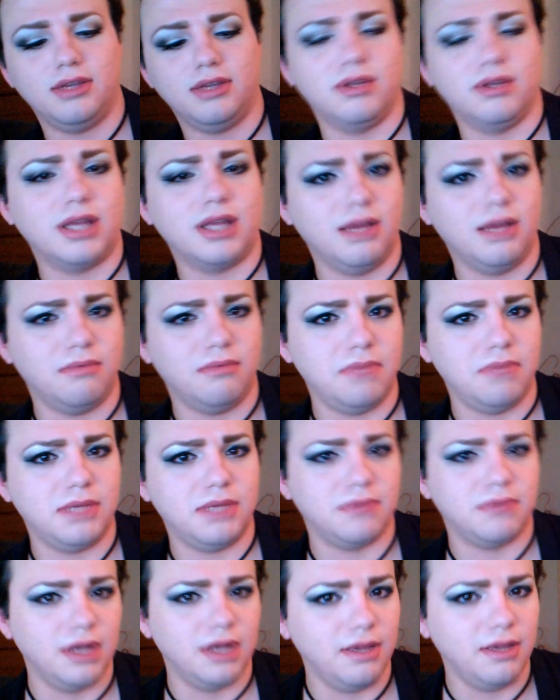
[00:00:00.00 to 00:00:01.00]
I do the common
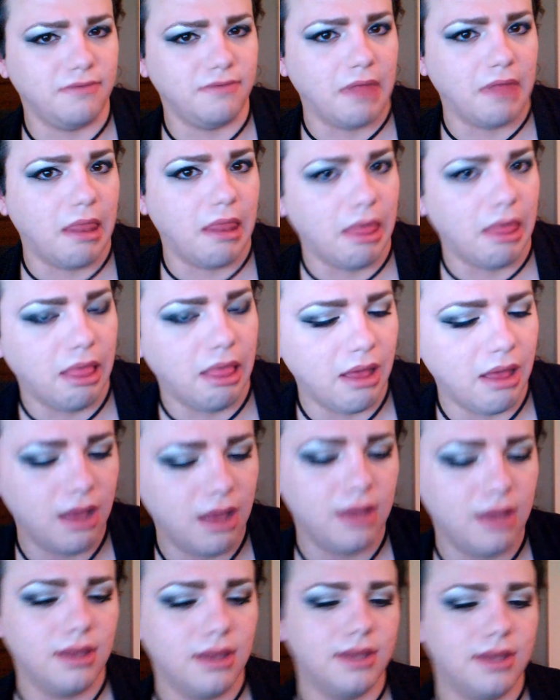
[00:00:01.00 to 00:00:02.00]
misbelief.
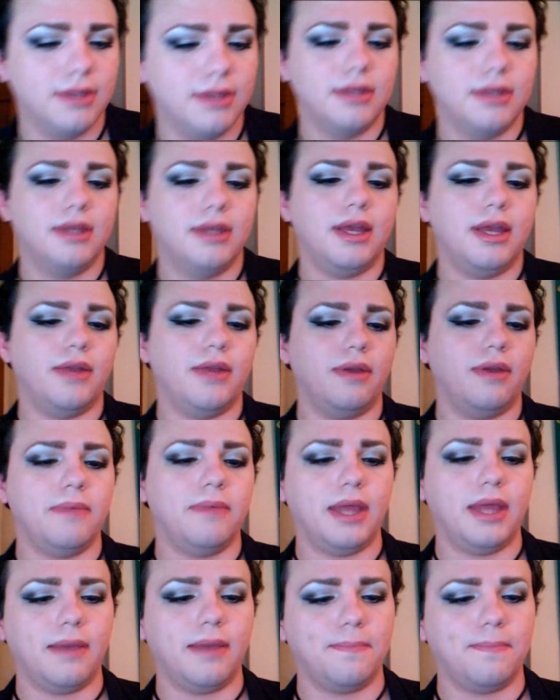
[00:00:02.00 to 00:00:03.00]
Anyway,
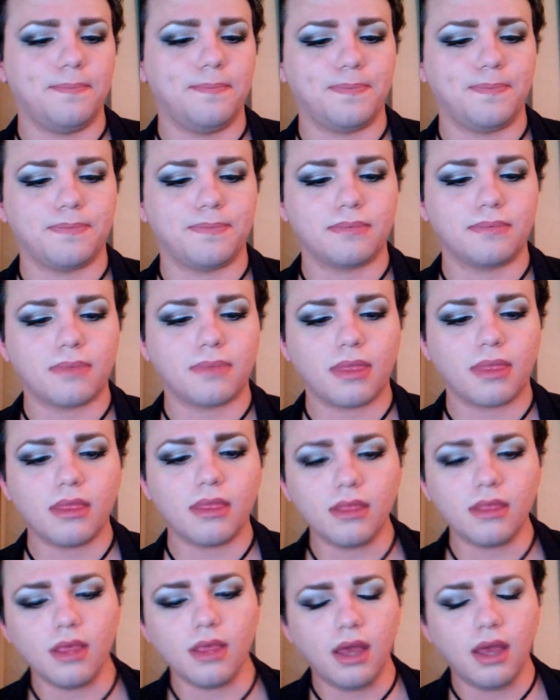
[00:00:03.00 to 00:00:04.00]
but yeah.
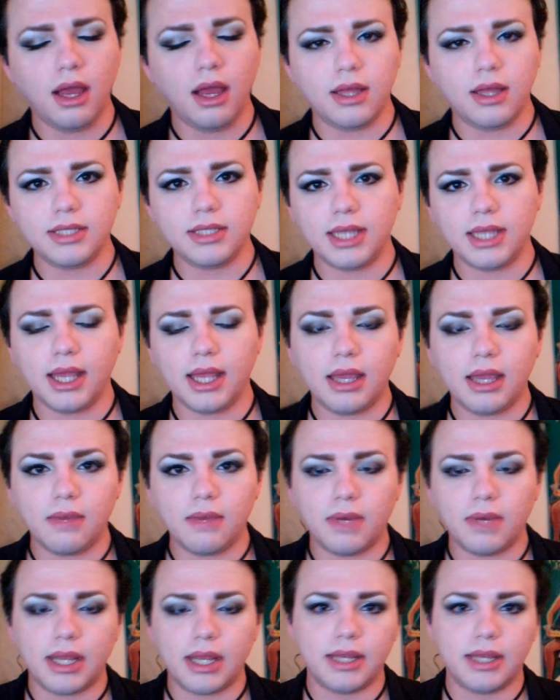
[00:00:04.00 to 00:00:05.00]
Today,
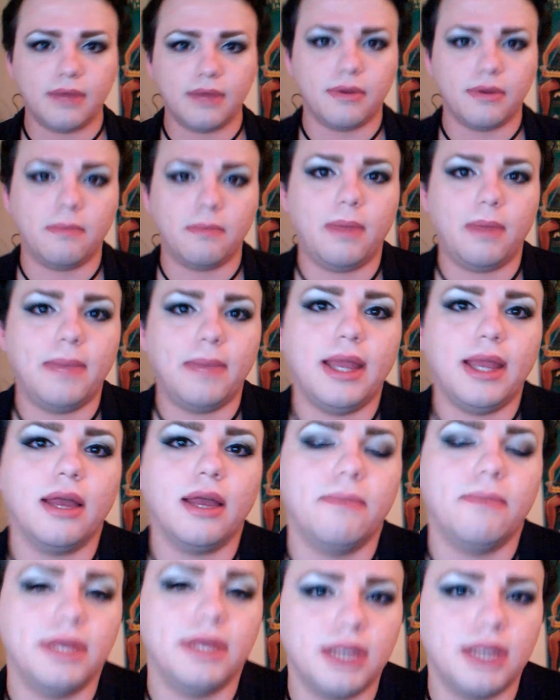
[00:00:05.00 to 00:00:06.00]
what I did on my
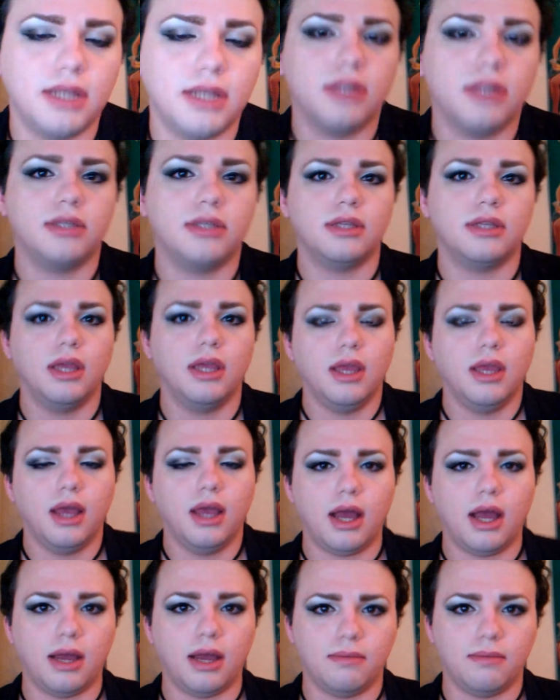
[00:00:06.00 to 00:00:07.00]
makeup is I just
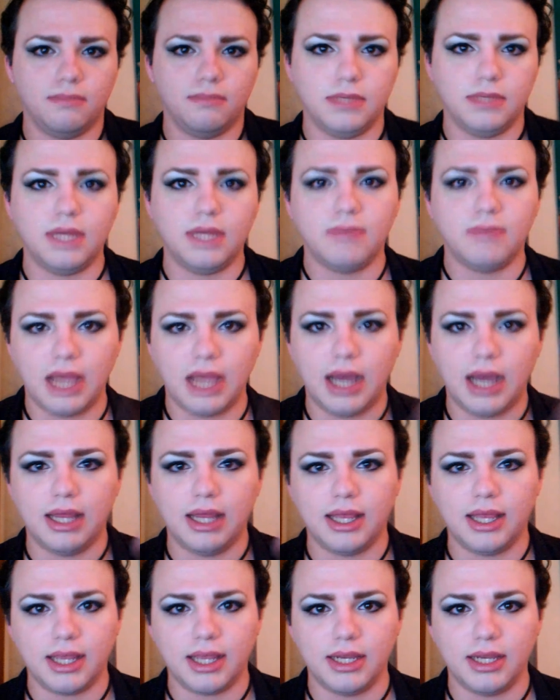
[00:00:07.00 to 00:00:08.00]
did my eye
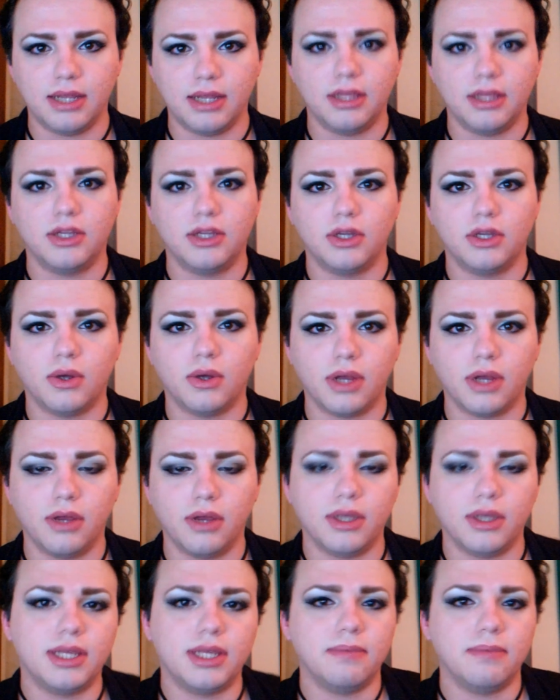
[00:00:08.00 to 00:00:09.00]
like I did in the
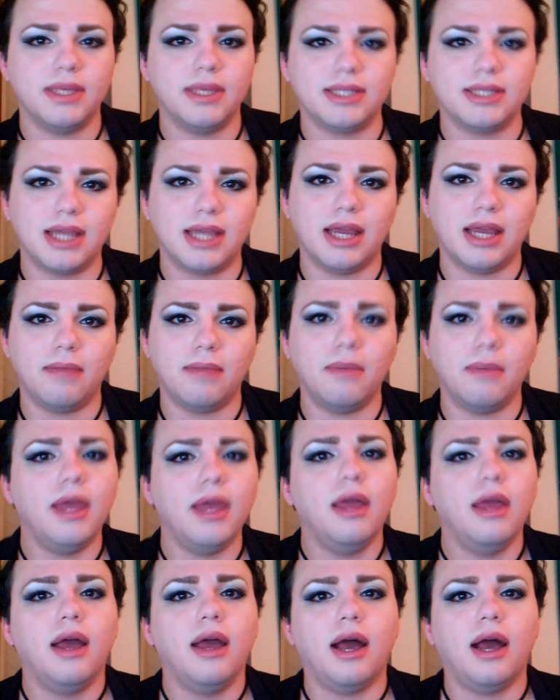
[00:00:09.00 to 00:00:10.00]
tutorial, except this time
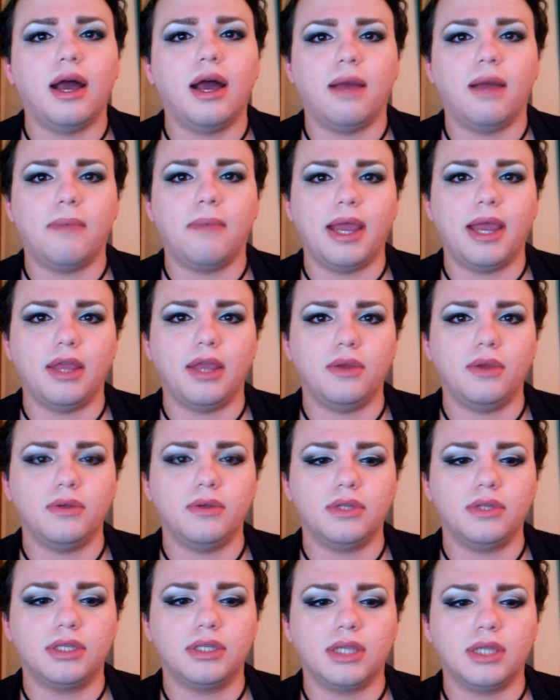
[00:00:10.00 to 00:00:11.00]
I
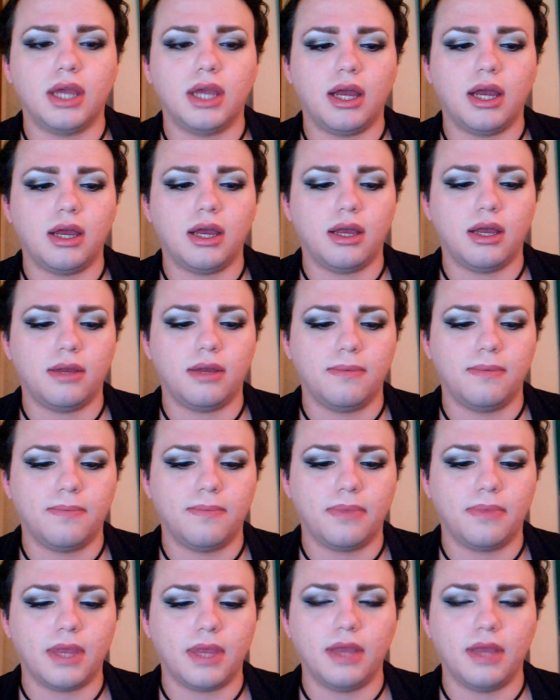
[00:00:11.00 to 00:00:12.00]
used
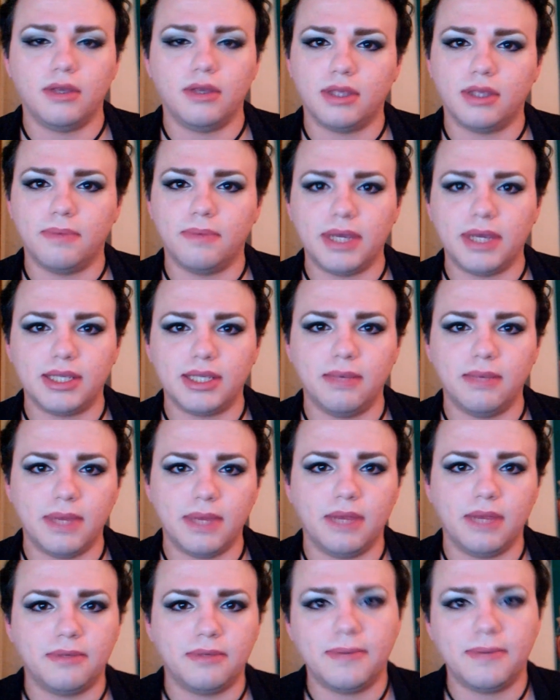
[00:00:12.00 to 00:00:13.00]
the Pixie
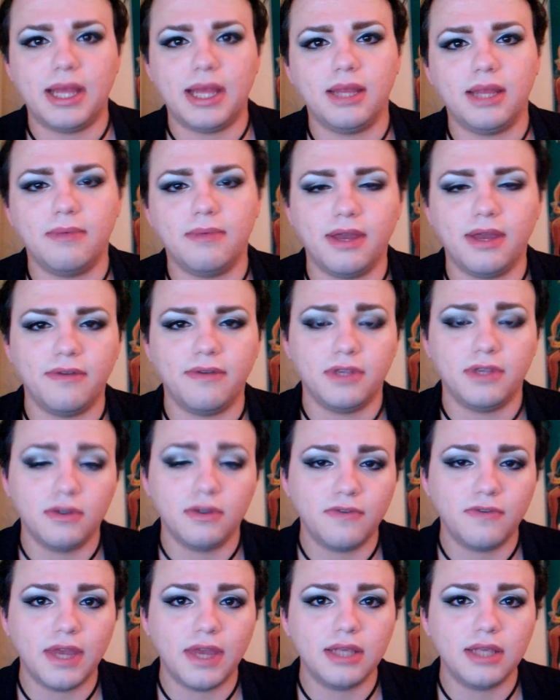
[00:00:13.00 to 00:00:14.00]
Pinups palette by
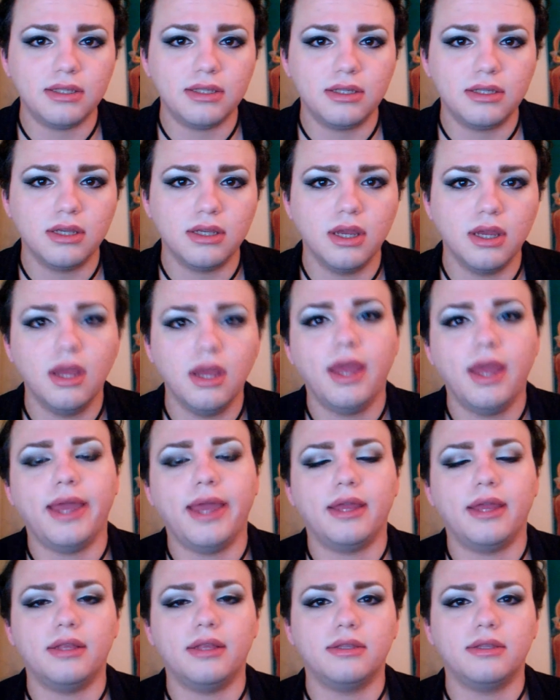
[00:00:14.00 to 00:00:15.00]
Too Faced,
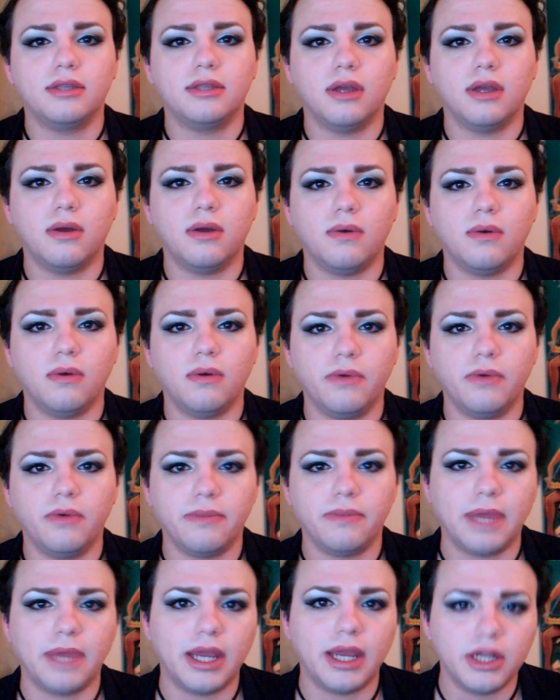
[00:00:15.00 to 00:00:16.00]
and so with
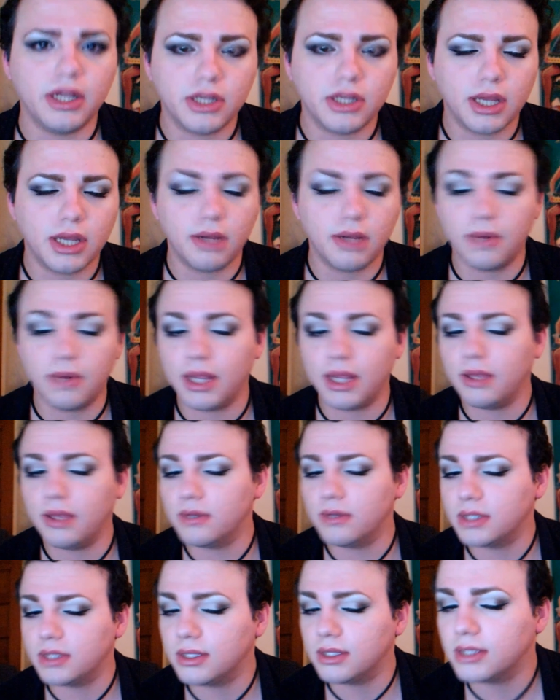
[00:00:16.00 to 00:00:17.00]
my eyeshadow, what I
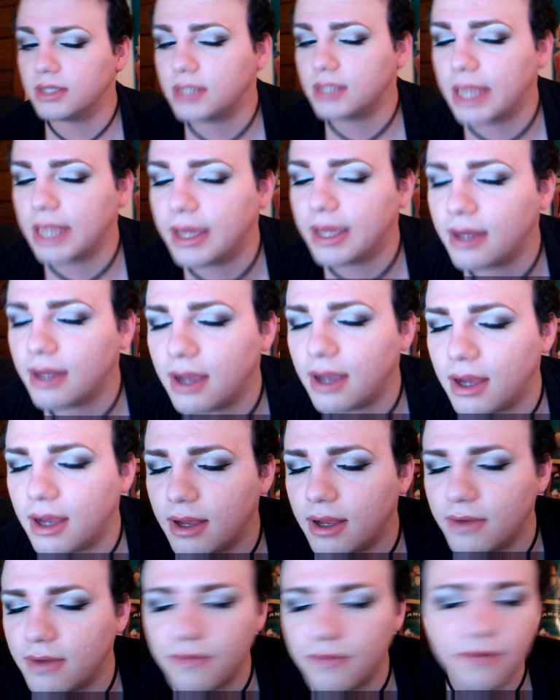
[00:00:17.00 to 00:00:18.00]
used instead
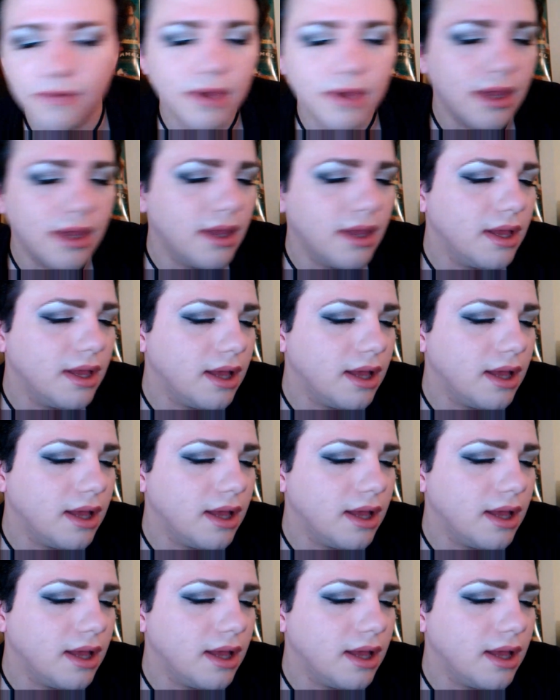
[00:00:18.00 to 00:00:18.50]
of